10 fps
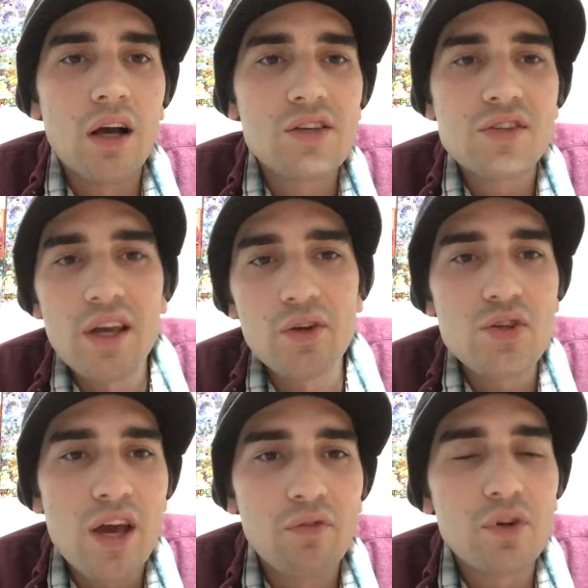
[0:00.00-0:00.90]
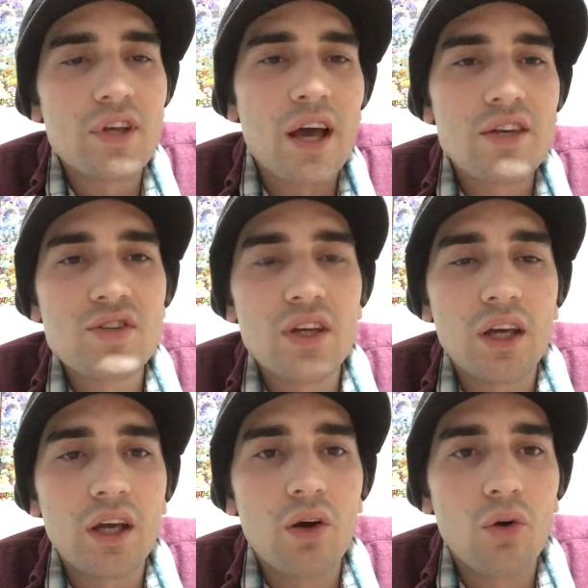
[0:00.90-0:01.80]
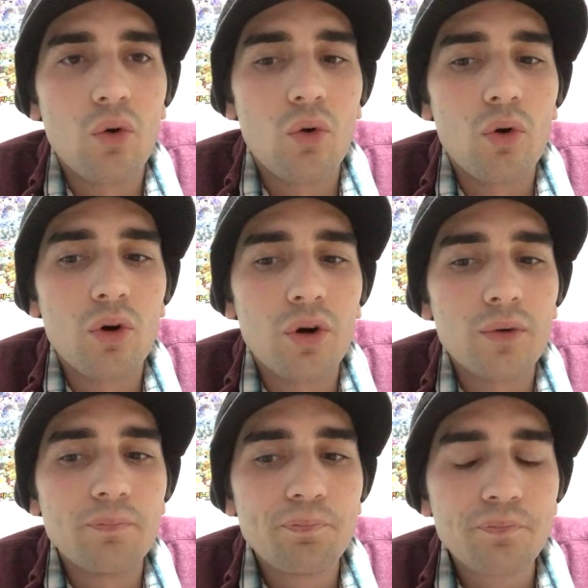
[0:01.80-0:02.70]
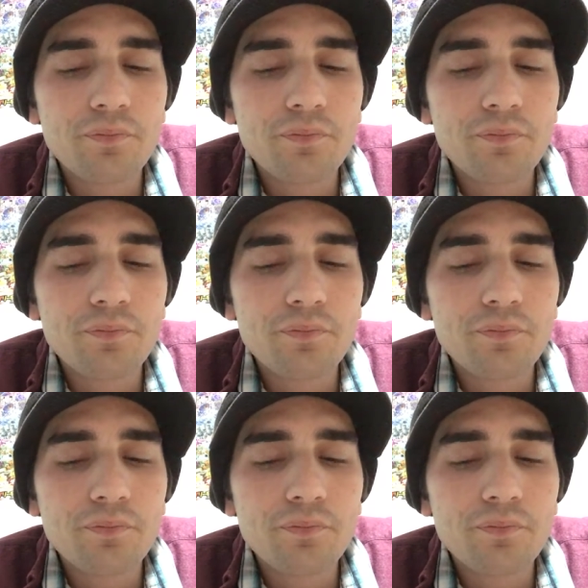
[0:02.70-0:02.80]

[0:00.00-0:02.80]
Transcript: sales advertising or